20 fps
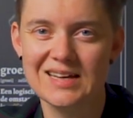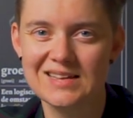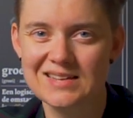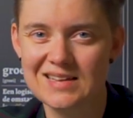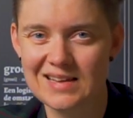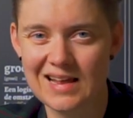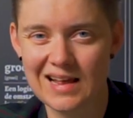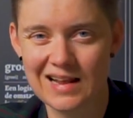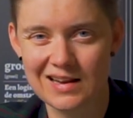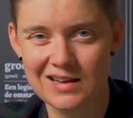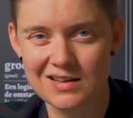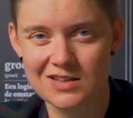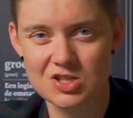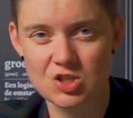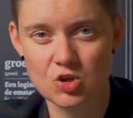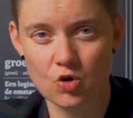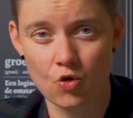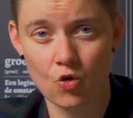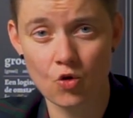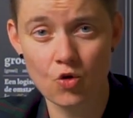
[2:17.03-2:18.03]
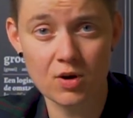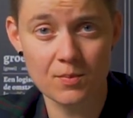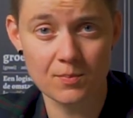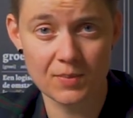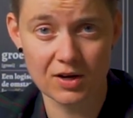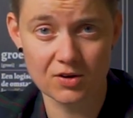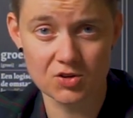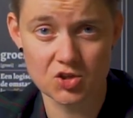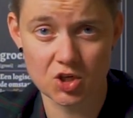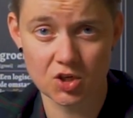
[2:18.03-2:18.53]
in the Netherlands or in
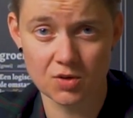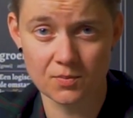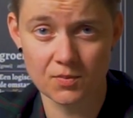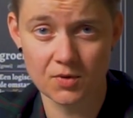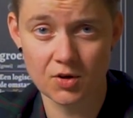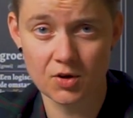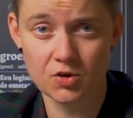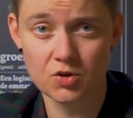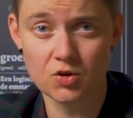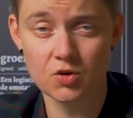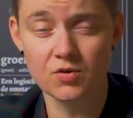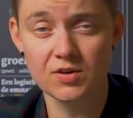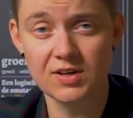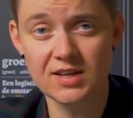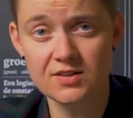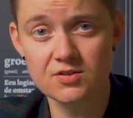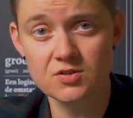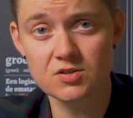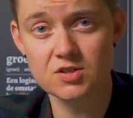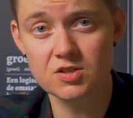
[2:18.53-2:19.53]
Belgium. You need to